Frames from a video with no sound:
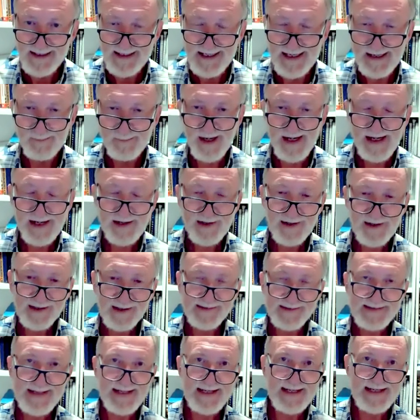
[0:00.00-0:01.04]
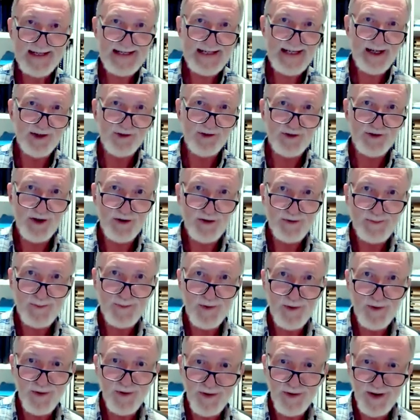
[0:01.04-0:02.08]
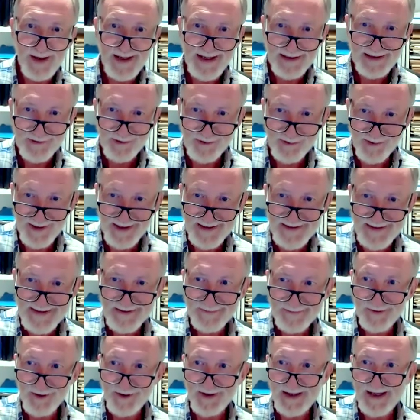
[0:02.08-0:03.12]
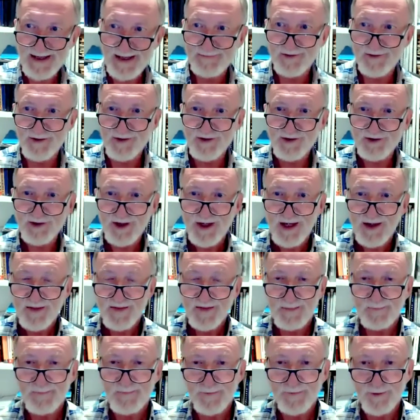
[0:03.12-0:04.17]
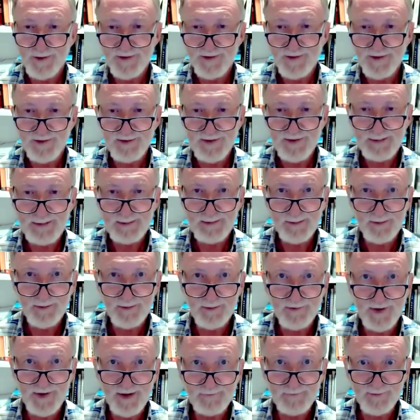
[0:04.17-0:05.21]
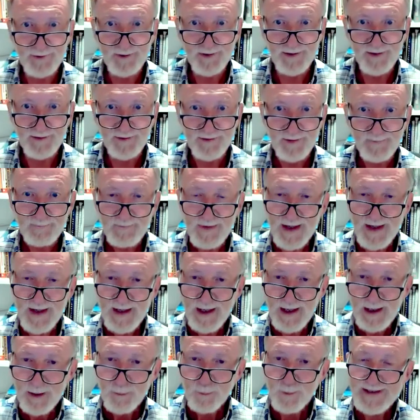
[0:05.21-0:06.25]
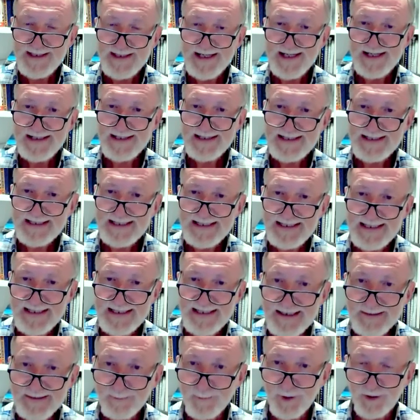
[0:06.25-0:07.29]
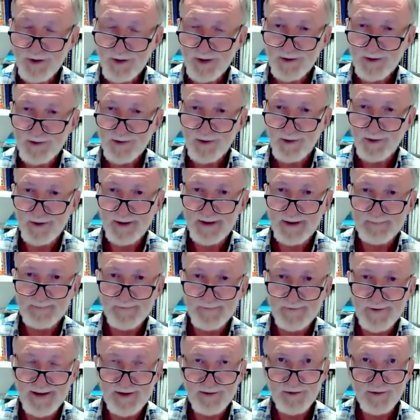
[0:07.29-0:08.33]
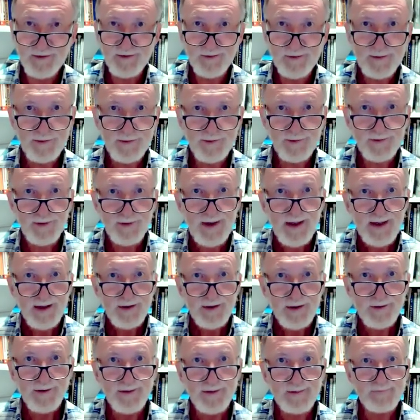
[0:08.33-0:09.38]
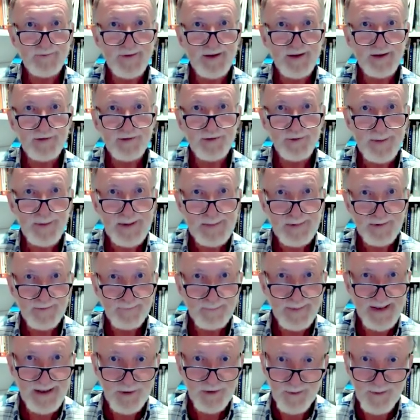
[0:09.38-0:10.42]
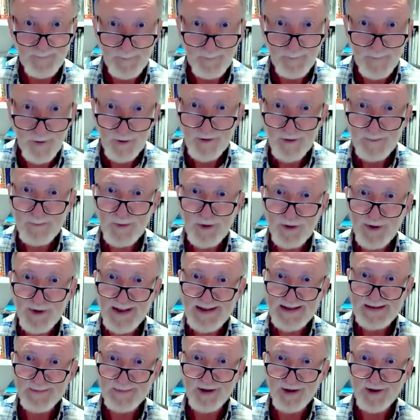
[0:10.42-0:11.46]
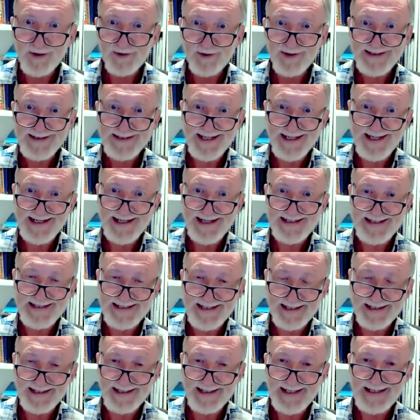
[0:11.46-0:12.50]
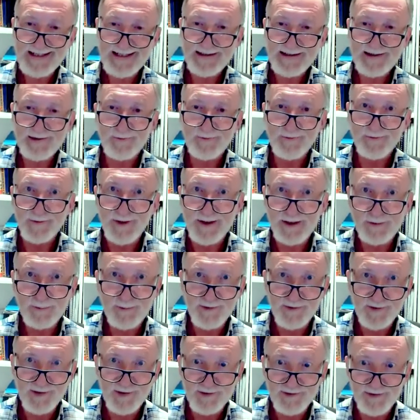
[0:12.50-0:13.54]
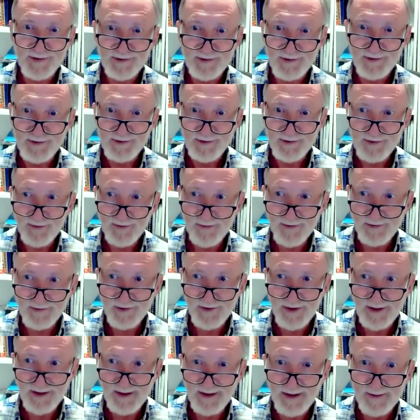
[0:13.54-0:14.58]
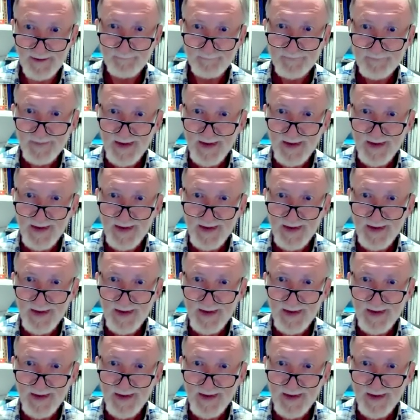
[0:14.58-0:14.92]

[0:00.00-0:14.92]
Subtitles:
MRSA is no more aggressive on average than fully susceptible staph aureus. We tend to see it more in chronic infections because chronic infections, people have been on more and more antibiotics and selected for any resistance that's there.